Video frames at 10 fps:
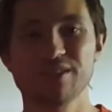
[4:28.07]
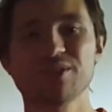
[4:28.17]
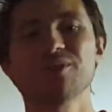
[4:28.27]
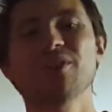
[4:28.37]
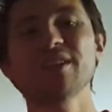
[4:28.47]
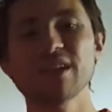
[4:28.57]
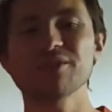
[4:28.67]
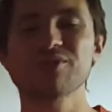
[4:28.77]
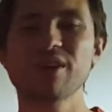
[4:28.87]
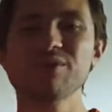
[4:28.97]
so right now
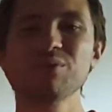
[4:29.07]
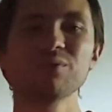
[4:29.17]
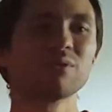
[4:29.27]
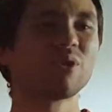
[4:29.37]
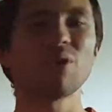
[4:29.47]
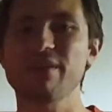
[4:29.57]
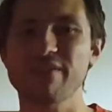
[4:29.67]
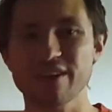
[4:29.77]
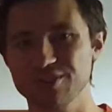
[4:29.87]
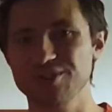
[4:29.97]
try to call a
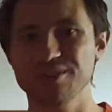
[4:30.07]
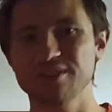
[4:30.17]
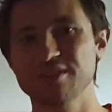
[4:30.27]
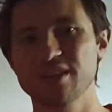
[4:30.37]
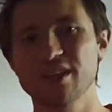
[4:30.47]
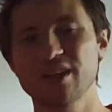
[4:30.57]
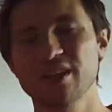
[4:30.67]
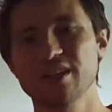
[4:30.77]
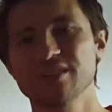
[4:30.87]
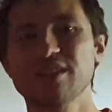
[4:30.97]
function.
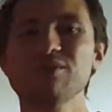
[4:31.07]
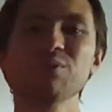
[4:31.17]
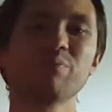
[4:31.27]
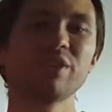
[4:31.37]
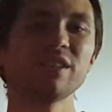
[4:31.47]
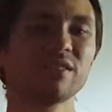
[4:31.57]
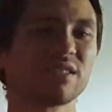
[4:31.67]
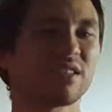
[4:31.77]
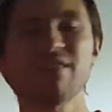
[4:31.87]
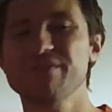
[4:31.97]
Try to print
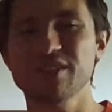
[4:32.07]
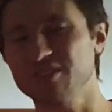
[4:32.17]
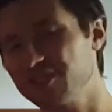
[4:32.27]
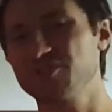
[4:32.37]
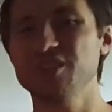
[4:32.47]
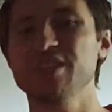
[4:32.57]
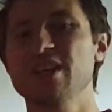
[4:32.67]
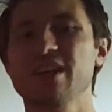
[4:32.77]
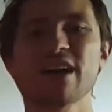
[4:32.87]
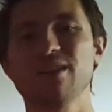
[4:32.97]
something on the screen
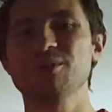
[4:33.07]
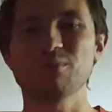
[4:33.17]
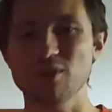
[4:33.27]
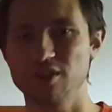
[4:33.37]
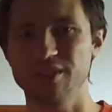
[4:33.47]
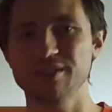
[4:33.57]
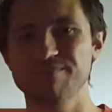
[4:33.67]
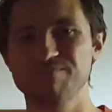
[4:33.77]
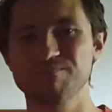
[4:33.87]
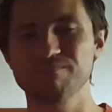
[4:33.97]
like hello world.
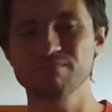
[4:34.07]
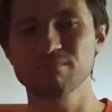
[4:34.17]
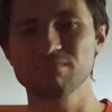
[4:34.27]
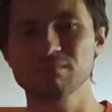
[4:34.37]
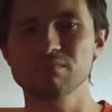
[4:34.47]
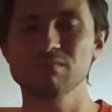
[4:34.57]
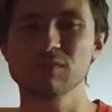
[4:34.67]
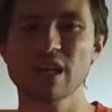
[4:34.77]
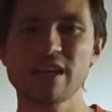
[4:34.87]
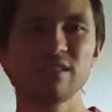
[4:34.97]

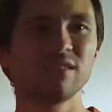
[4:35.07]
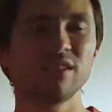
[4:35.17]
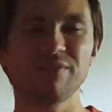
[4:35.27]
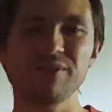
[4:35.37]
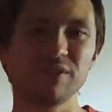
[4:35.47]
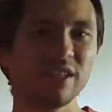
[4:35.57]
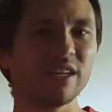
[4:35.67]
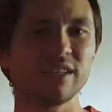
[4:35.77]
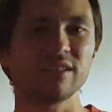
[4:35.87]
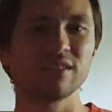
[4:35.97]
And if you
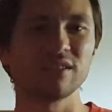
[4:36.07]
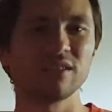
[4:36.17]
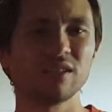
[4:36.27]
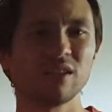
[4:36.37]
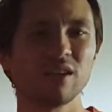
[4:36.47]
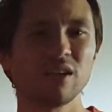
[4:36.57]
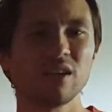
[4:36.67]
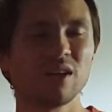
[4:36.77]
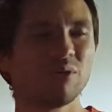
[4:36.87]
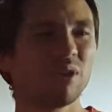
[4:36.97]
did,
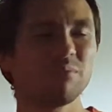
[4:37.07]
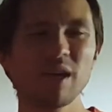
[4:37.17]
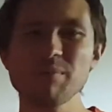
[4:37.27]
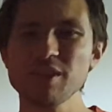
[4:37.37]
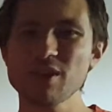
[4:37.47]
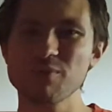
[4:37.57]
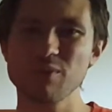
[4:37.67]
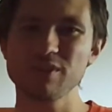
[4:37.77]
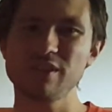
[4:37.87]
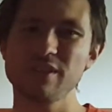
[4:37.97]
well, maybe you're
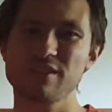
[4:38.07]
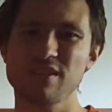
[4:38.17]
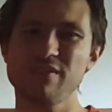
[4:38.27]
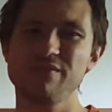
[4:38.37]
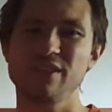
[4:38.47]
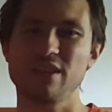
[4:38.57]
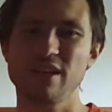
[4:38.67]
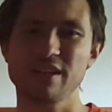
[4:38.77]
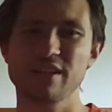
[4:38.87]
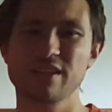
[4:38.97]
wondering something
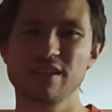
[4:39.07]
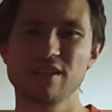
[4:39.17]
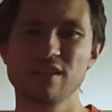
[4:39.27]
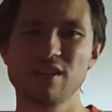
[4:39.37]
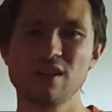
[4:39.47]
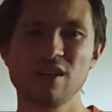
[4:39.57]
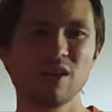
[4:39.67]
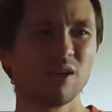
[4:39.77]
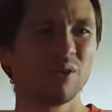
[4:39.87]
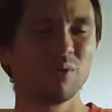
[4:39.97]
like,
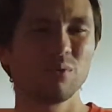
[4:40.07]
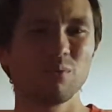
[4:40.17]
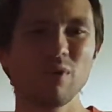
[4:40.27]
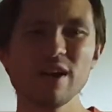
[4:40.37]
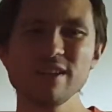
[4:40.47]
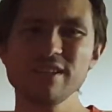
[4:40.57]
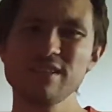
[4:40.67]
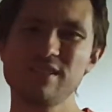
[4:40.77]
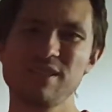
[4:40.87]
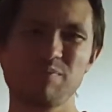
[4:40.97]
where
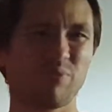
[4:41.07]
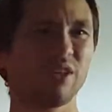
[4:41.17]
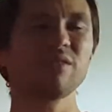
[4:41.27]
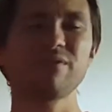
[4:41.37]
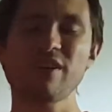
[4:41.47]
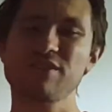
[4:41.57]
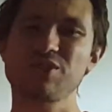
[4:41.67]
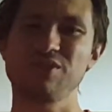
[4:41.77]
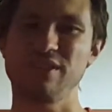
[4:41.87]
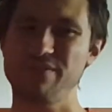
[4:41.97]
is this print
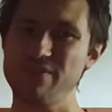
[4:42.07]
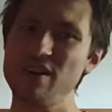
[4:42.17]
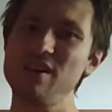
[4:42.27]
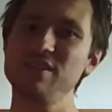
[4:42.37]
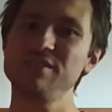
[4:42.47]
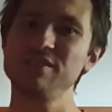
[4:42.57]
function defined?